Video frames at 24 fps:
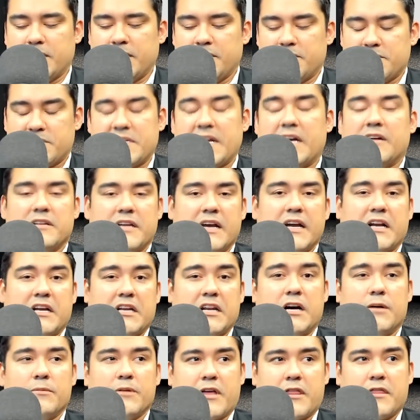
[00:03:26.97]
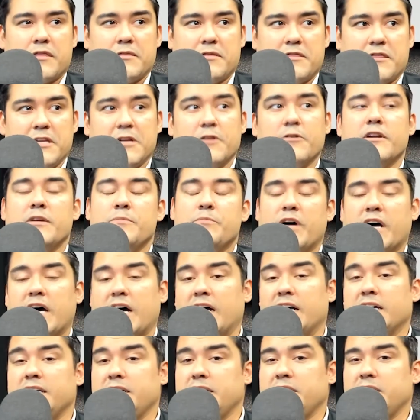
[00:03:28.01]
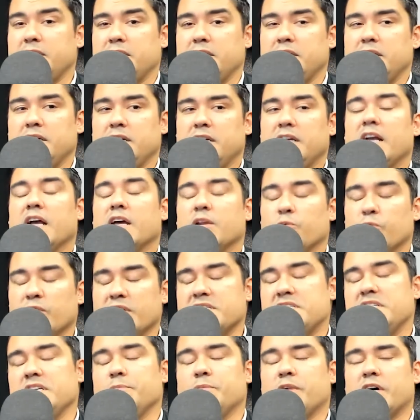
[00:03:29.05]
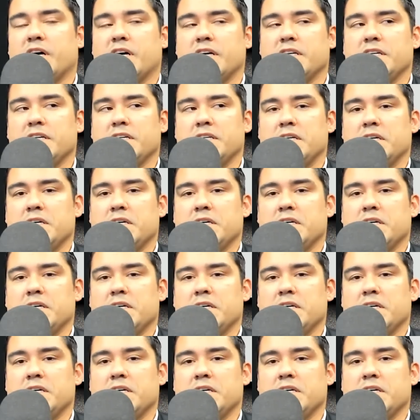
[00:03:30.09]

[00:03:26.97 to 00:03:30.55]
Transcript: sound economic theory behind it and reasoning behind it,